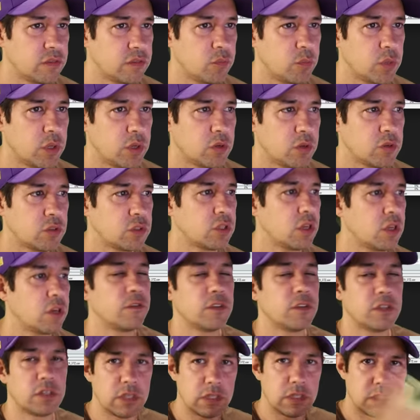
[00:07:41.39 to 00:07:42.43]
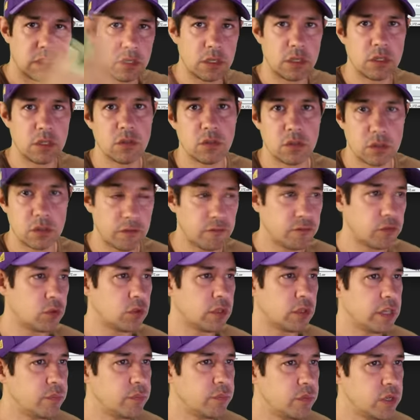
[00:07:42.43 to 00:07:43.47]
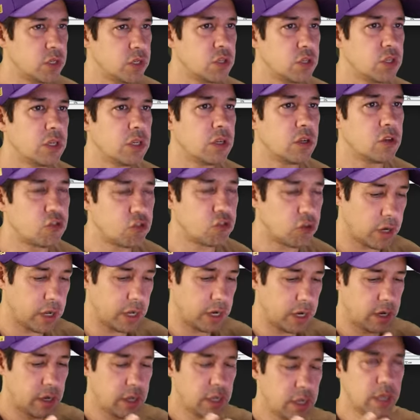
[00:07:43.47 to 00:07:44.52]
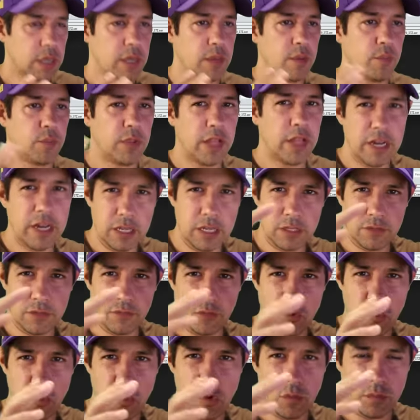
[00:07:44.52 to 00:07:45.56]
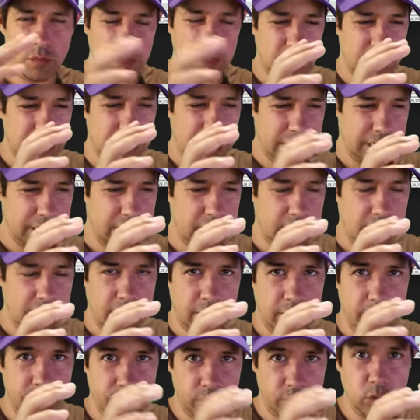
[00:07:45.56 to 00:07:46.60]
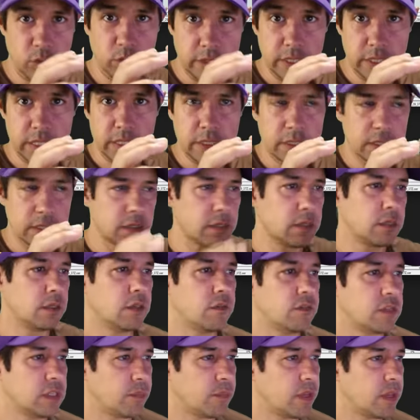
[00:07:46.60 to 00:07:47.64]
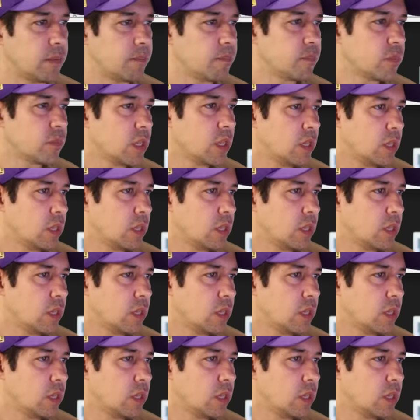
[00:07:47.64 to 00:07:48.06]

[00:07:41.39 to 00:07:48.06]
If we go surface, it's gonna use the full image and not try and... Planet is for detecting a full disk of something.